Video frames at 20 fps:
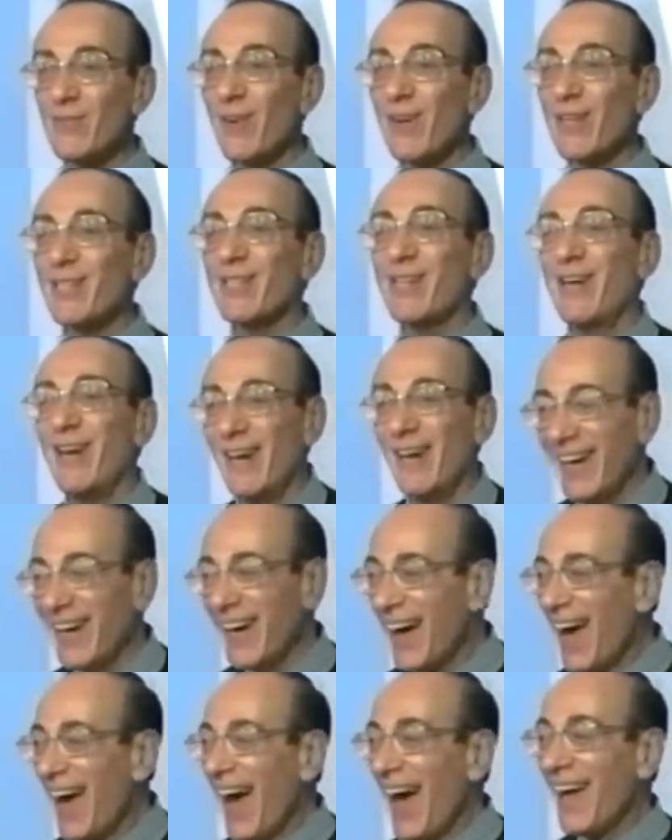registering.
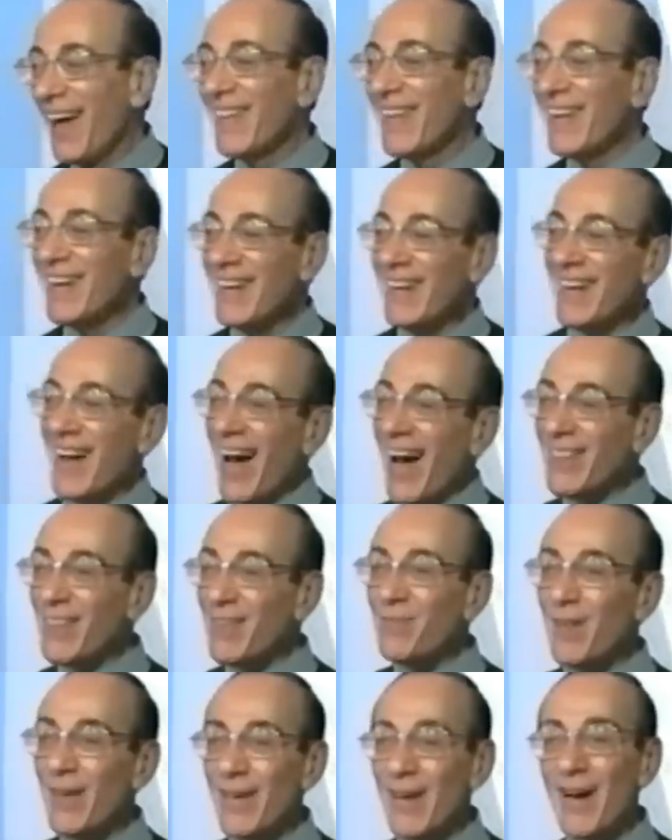And then he got
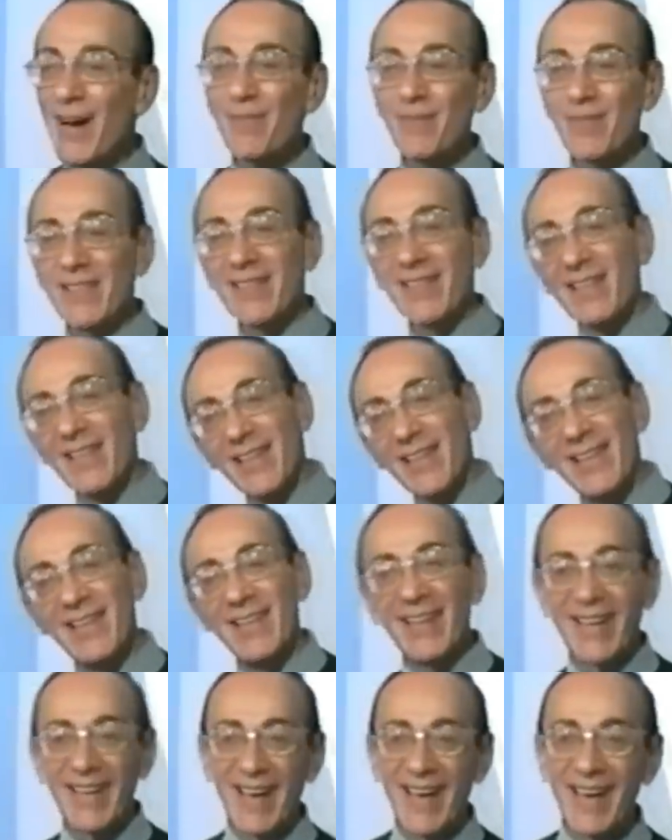the pin up and lit
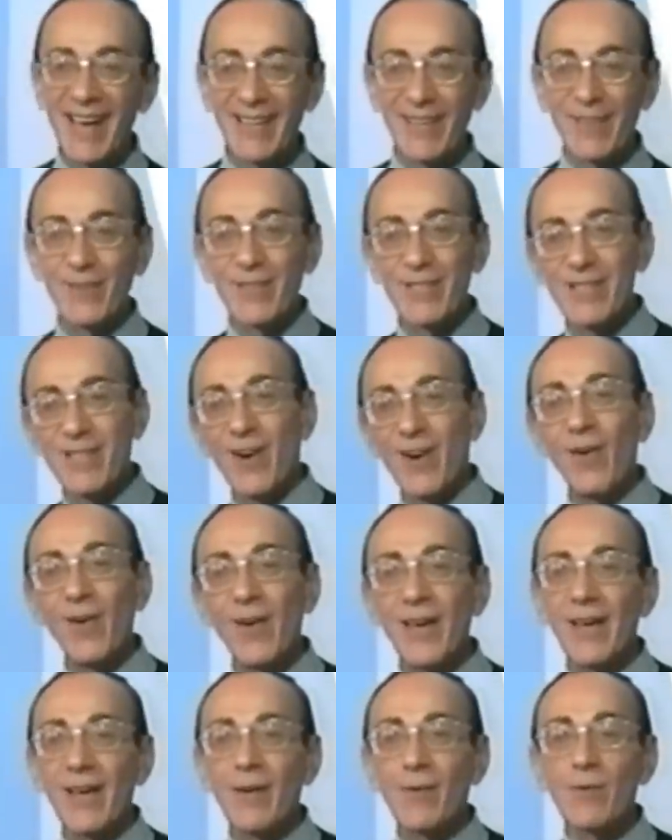it again, and it was
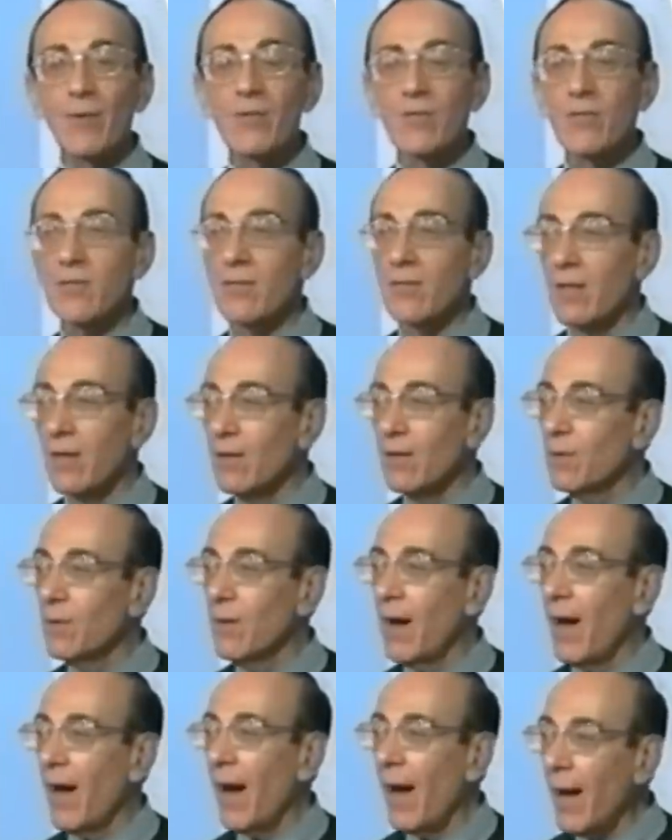going, and he was so
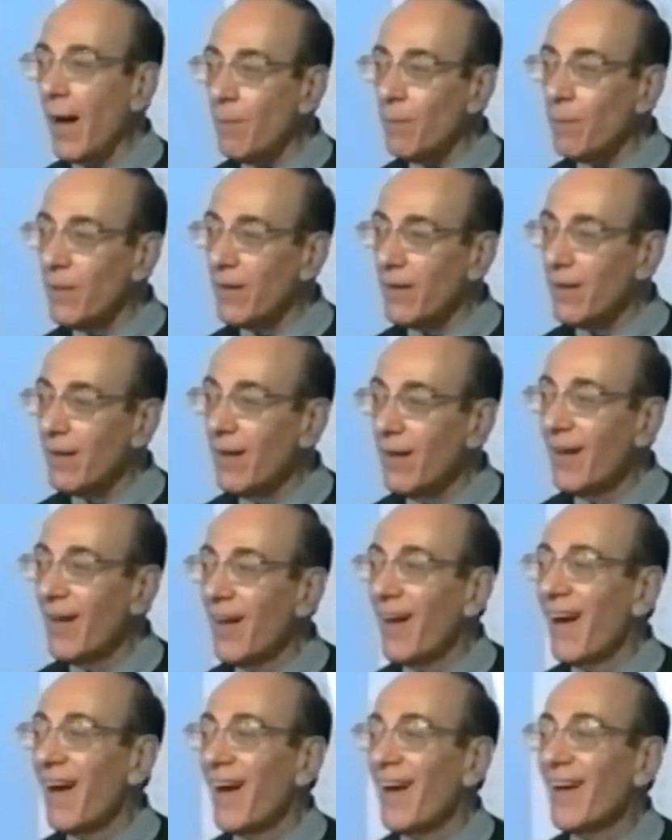happy. It
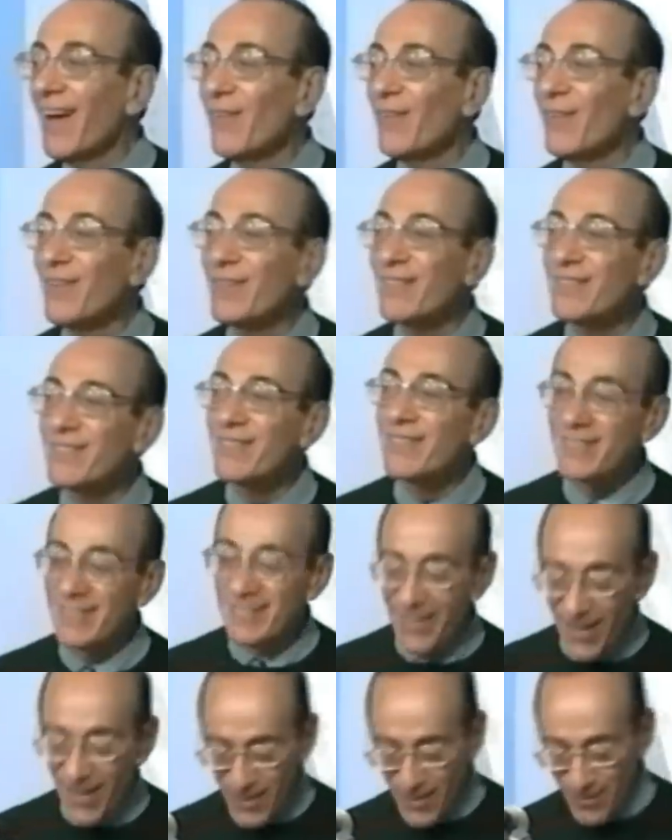
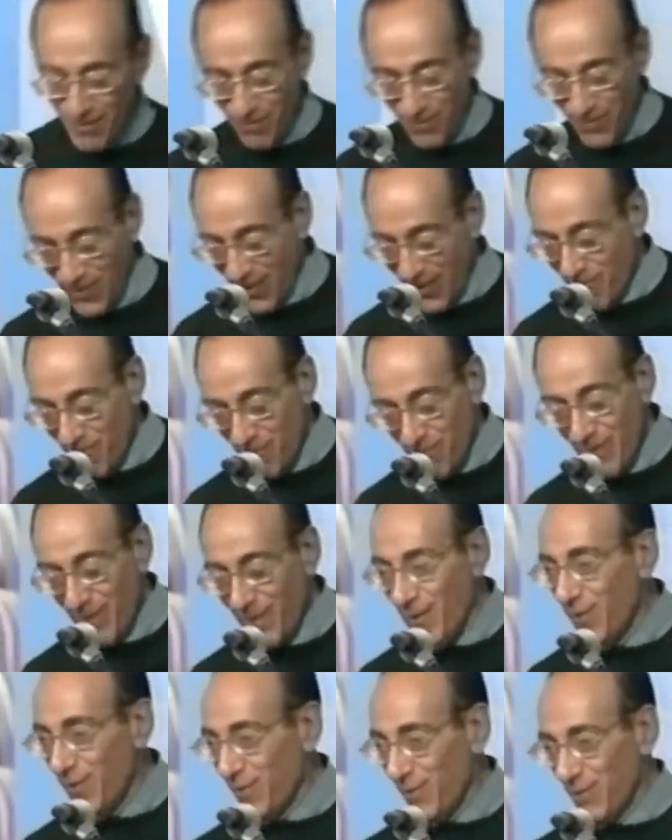was just
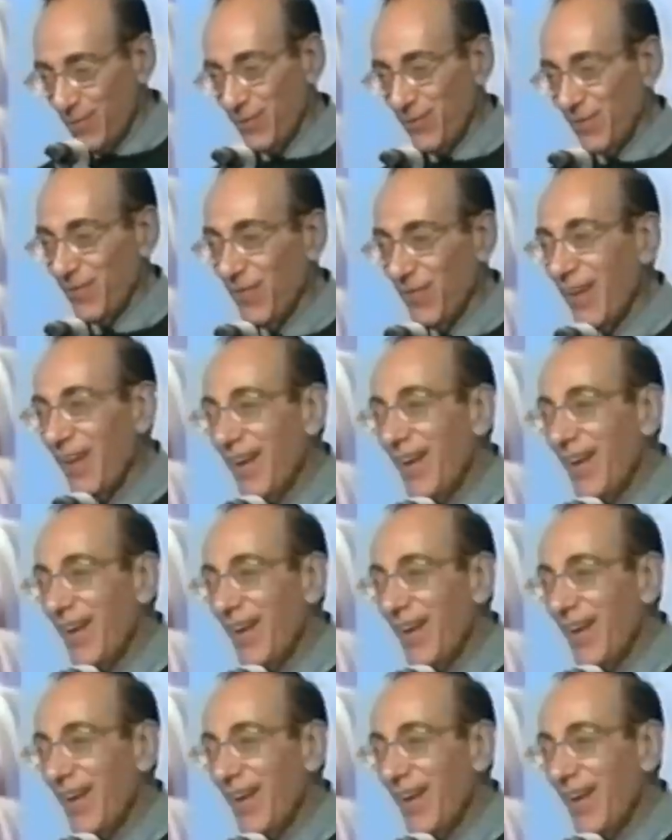beautiful.